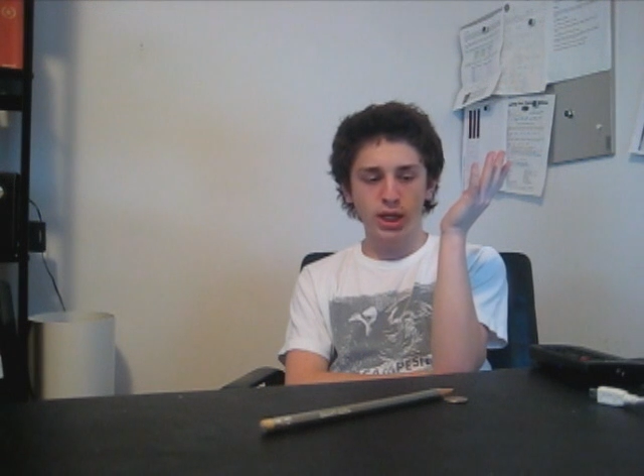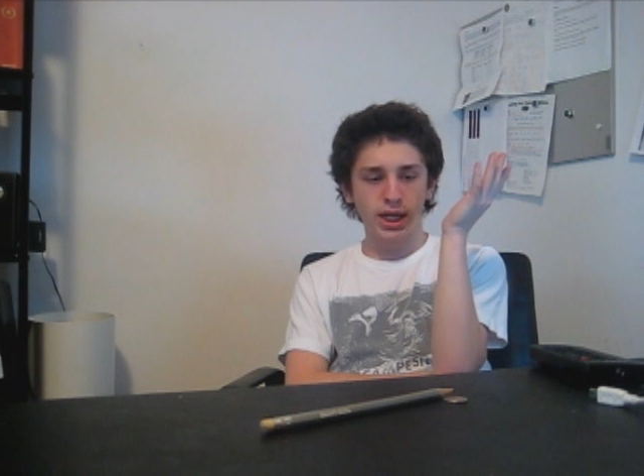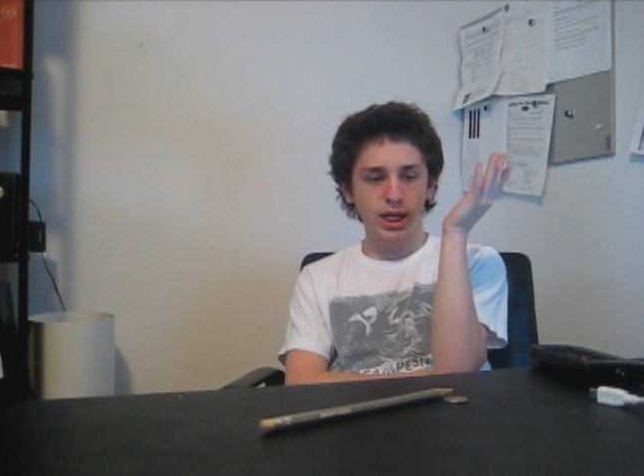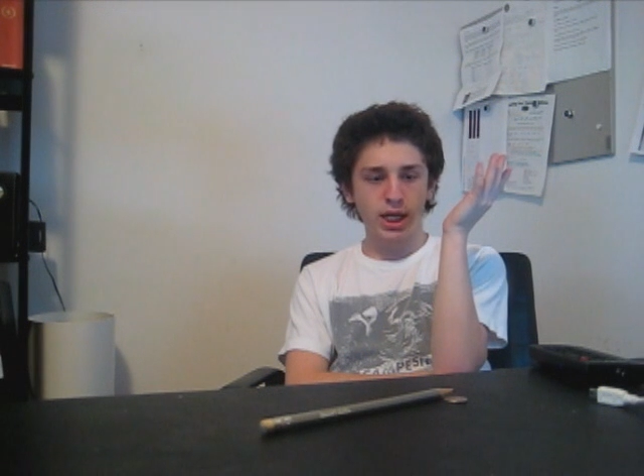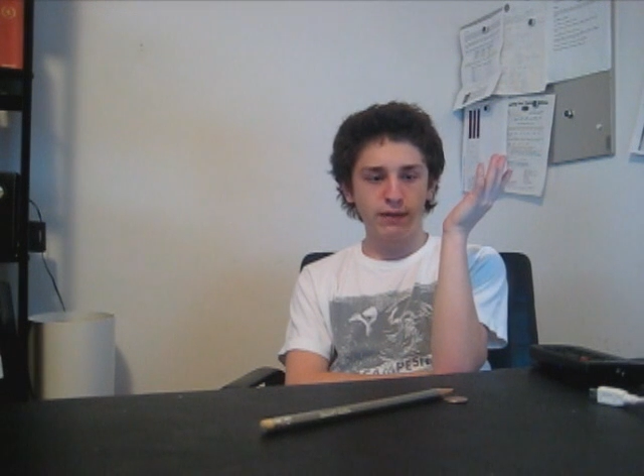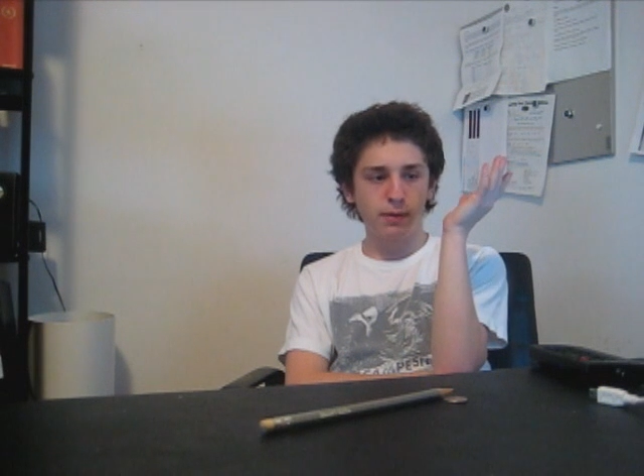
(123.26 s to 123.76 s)
are
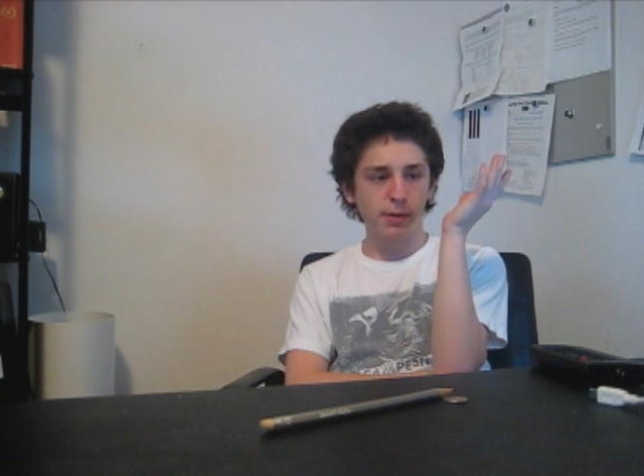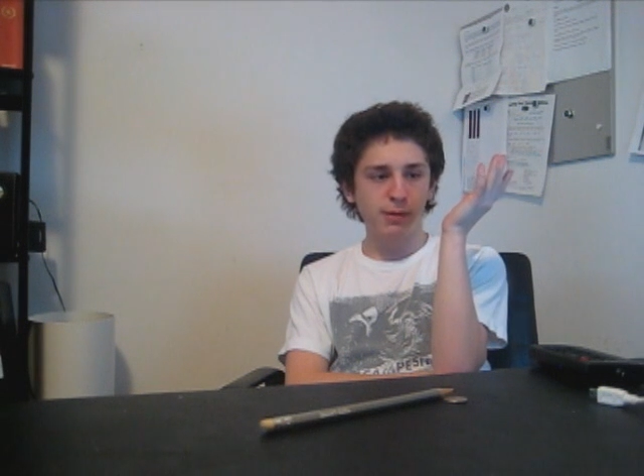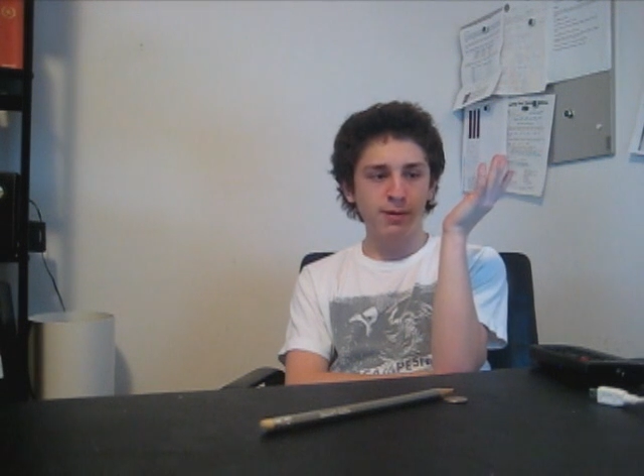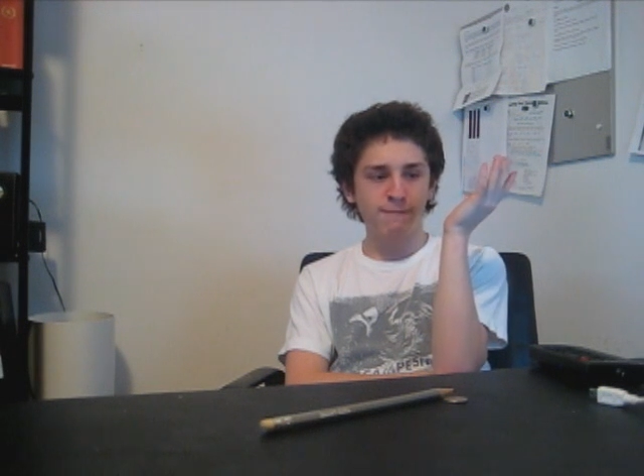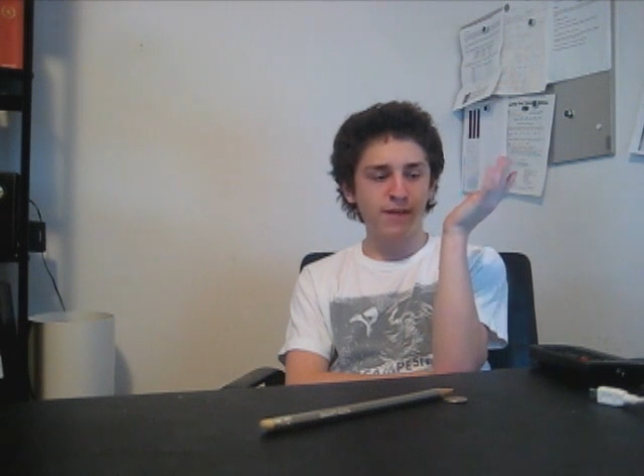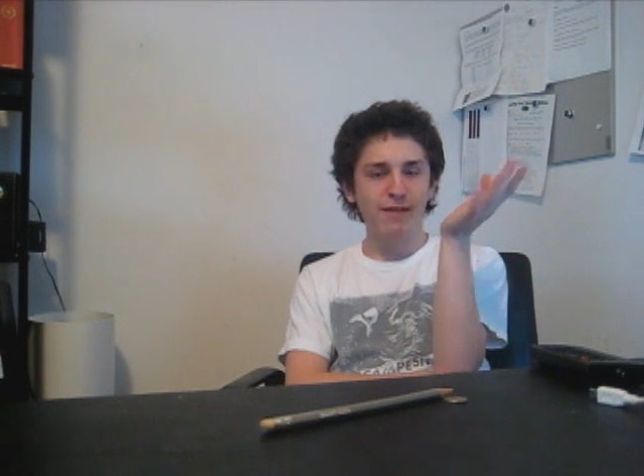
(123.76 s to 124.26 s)
like, if I'm
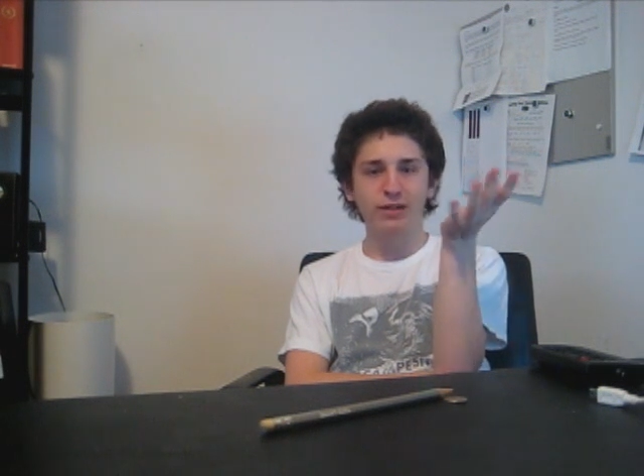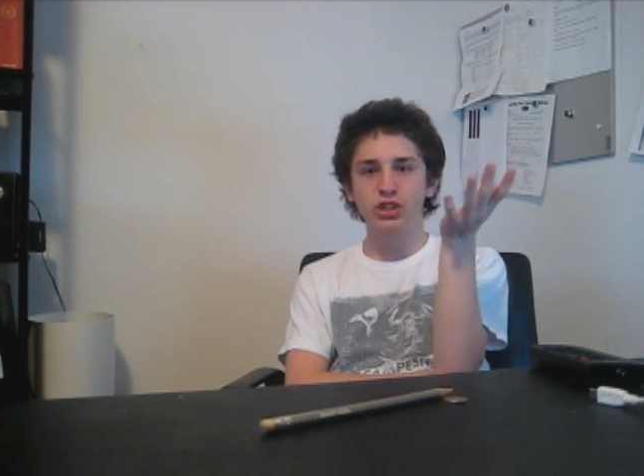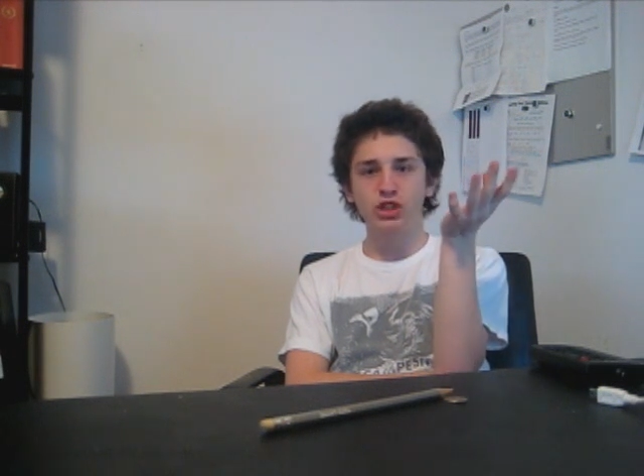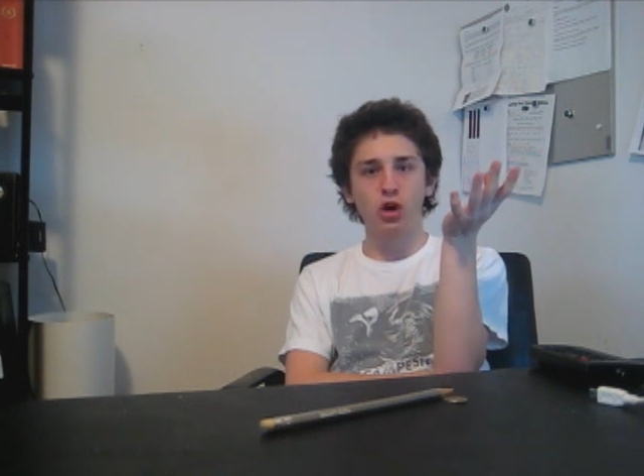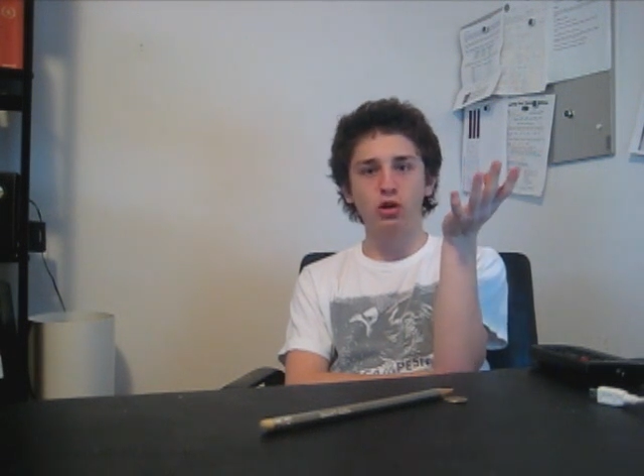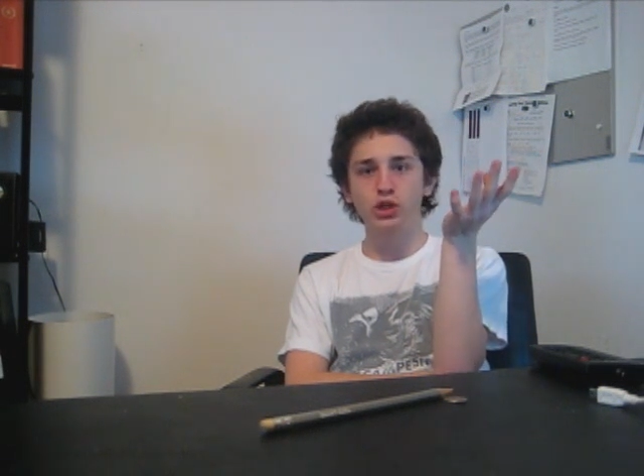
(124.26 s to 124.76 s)
going to pay
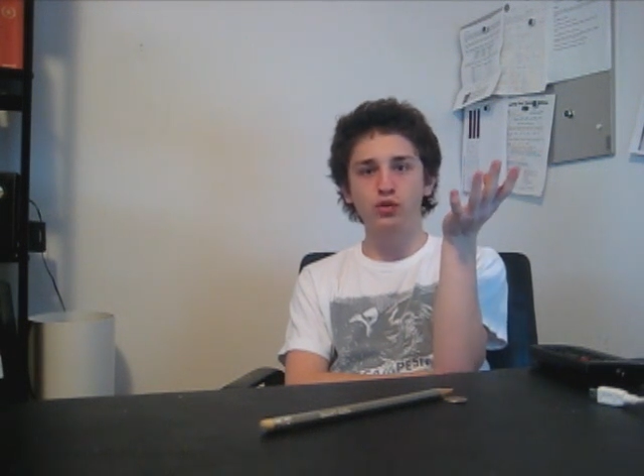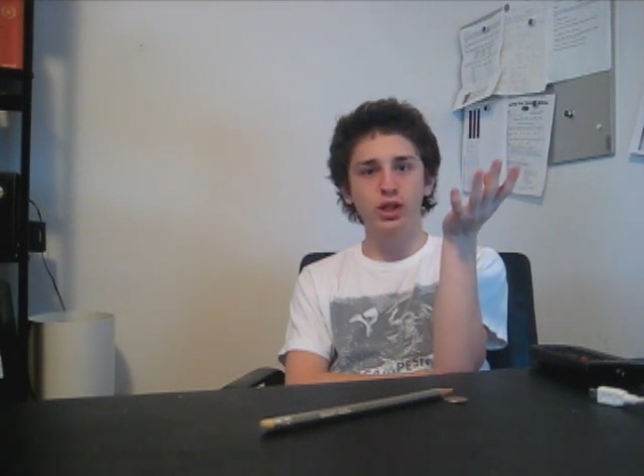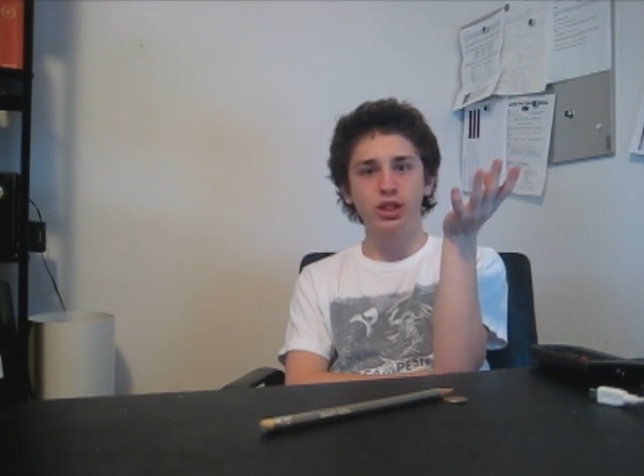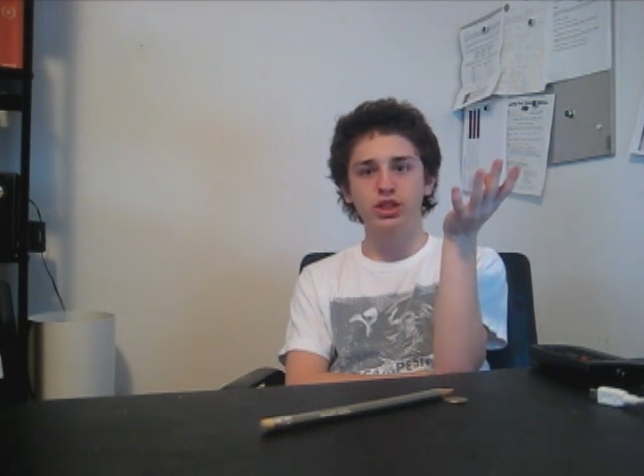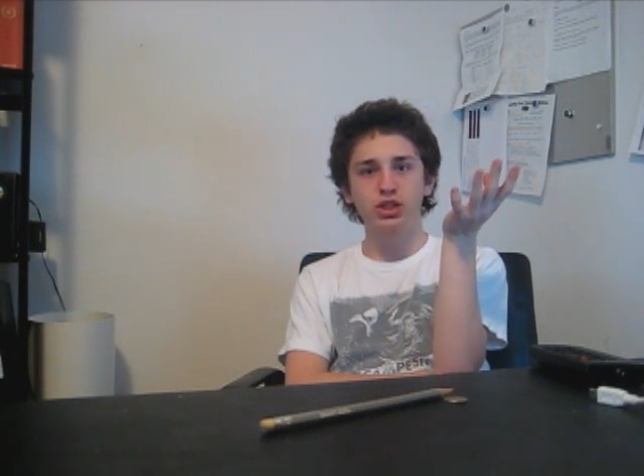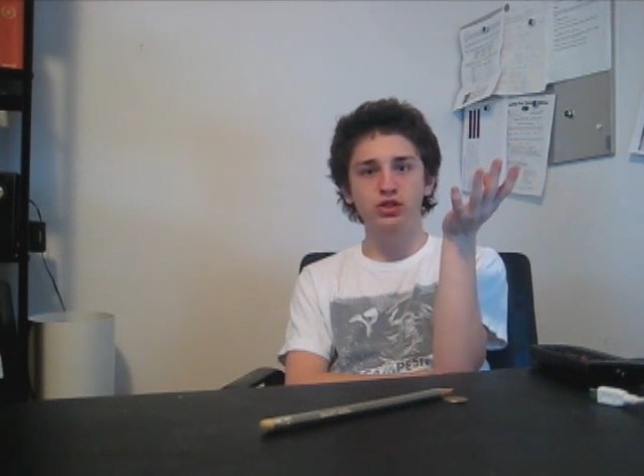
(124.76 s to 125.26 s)

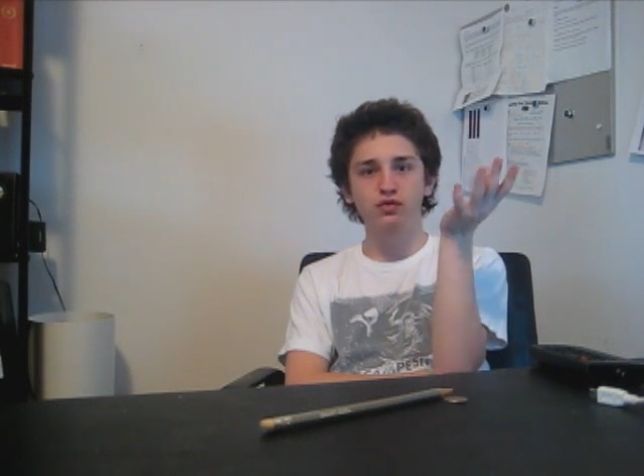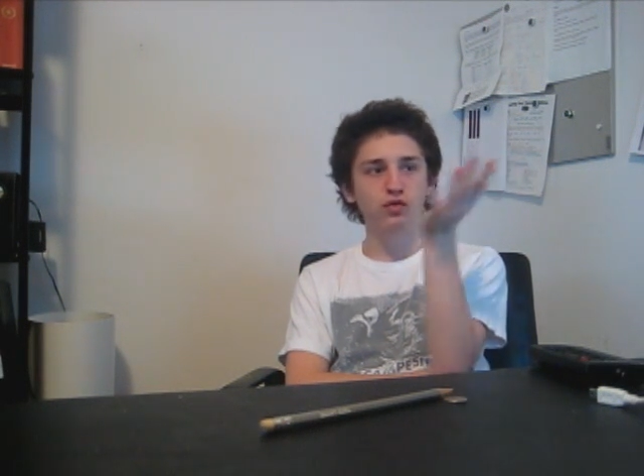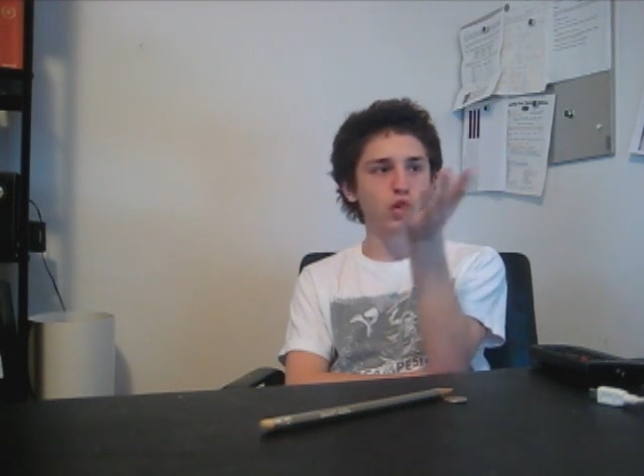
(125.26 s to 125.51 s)
$500